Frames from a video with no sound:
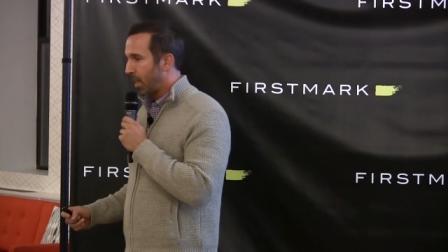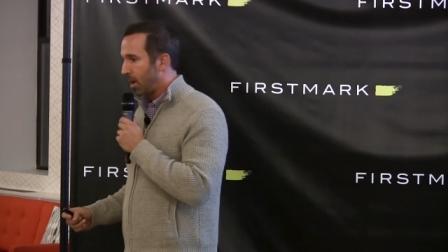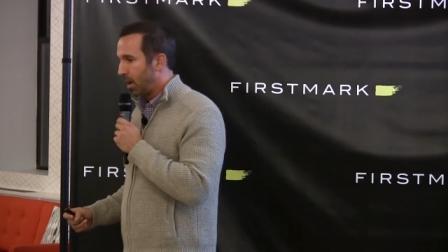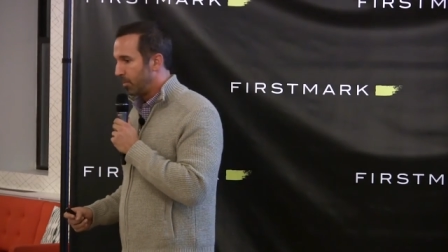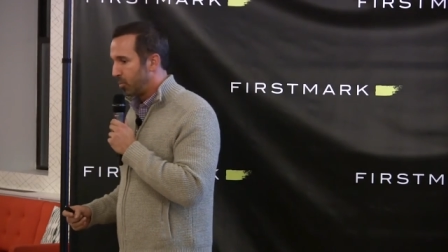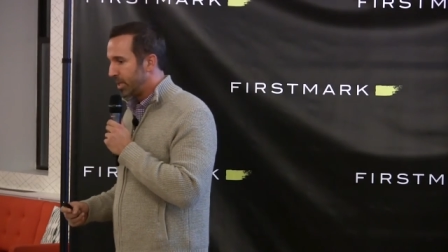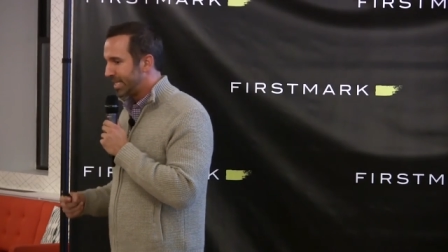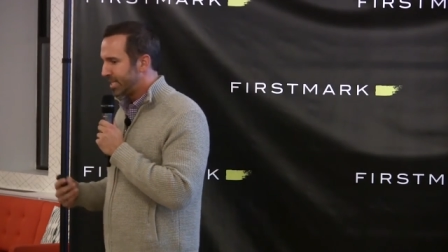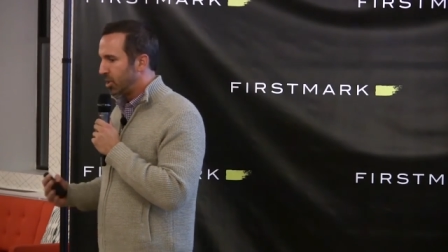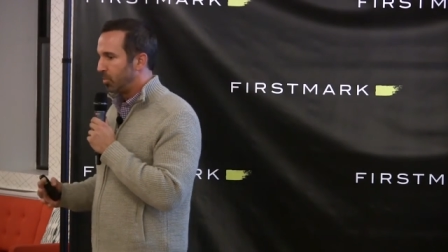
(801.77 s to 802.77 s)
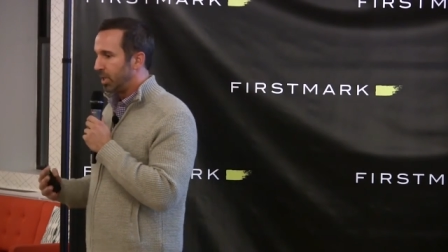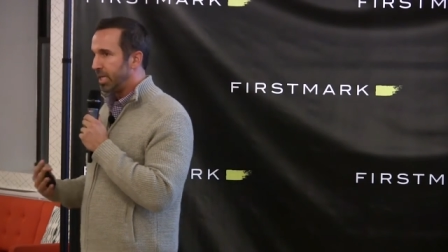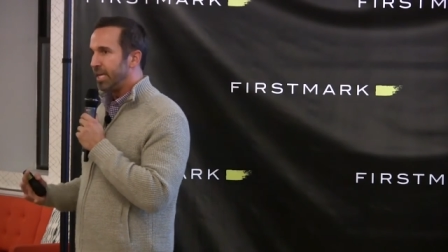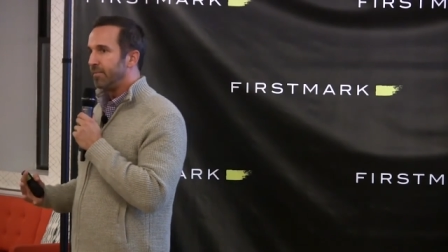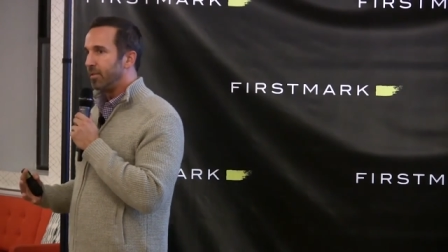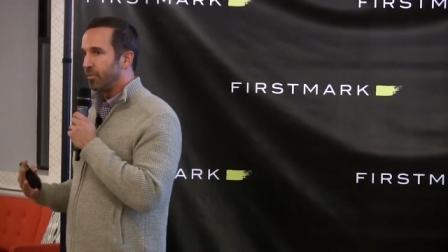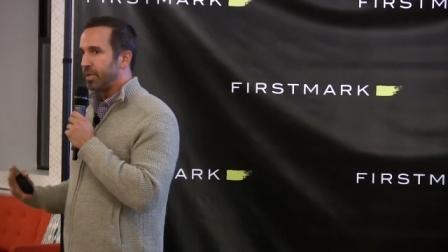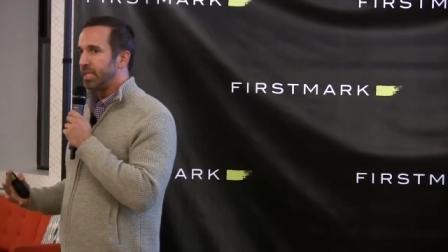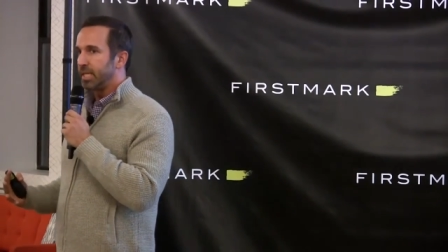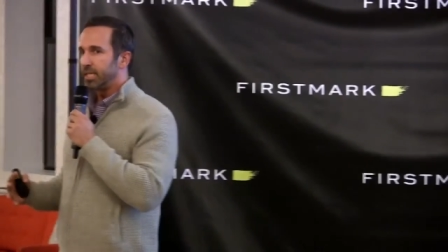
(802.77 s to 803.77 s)
Um, we still believe in
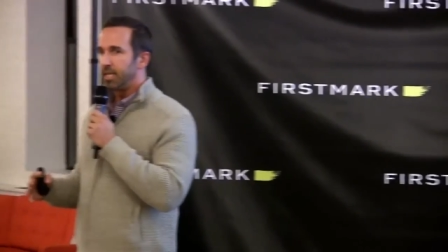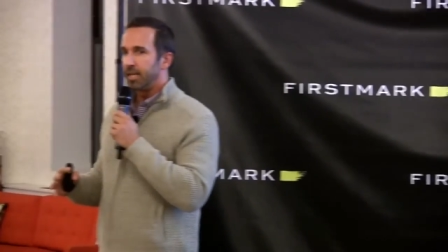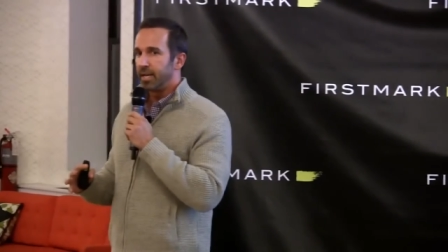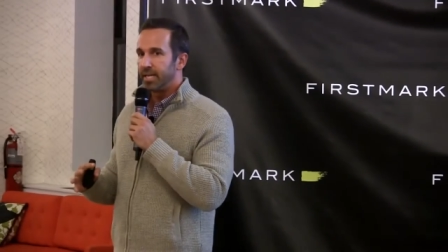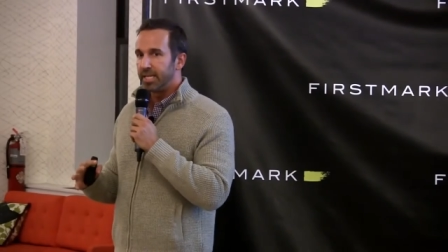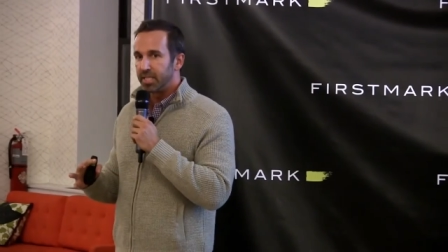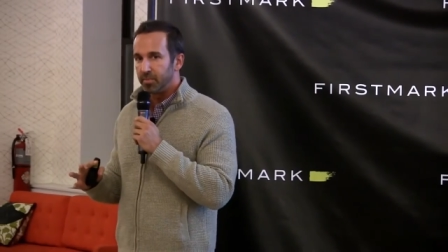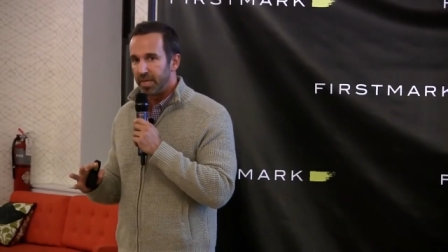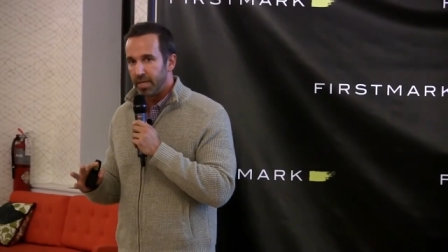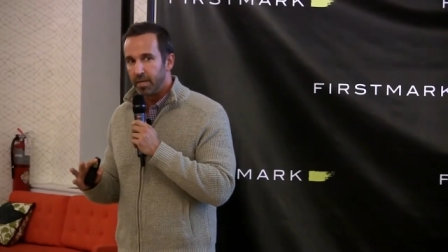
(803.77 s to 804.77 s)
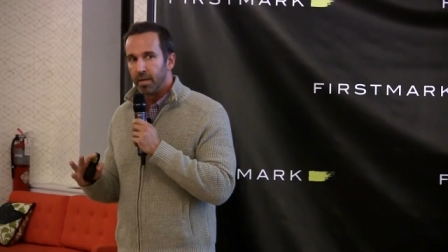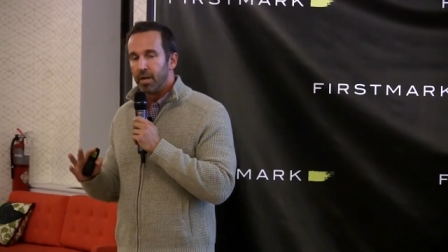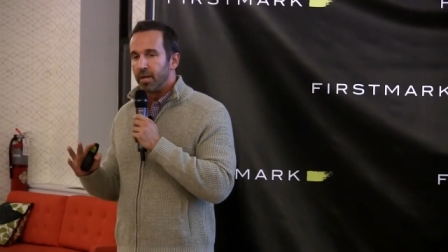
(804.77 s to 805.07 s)
360 that it needs to be